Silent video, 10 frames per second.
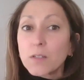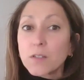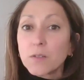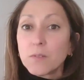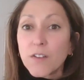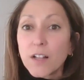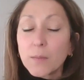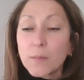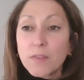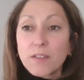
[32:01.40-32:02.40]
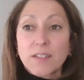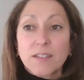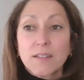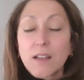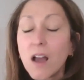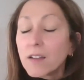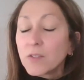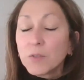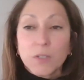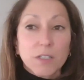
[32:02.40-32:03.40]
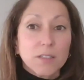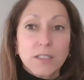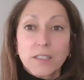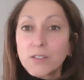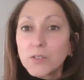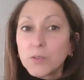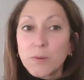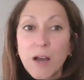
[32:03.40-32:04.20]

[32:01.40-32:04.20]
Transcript: 1-2 development, this is not too early to